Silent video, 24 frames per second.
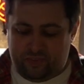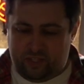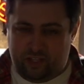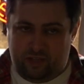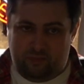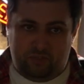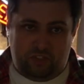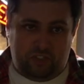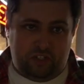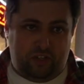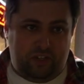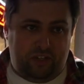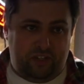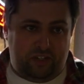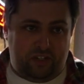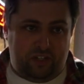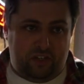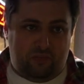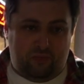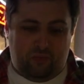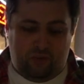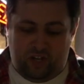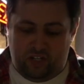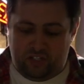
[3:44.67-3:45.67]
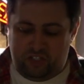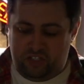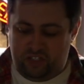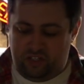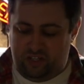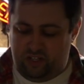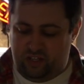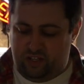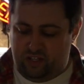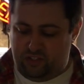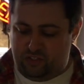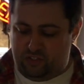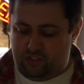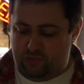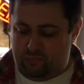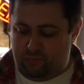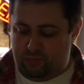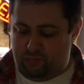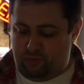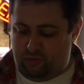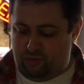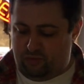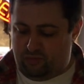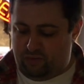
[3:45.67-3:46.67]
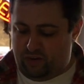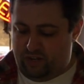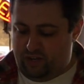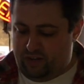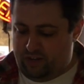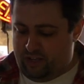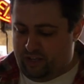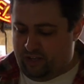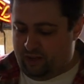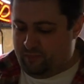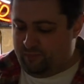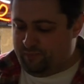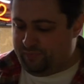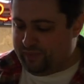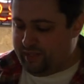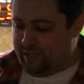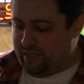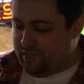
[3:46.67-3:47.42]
I'm sure he's here watching the Super Bowl right now.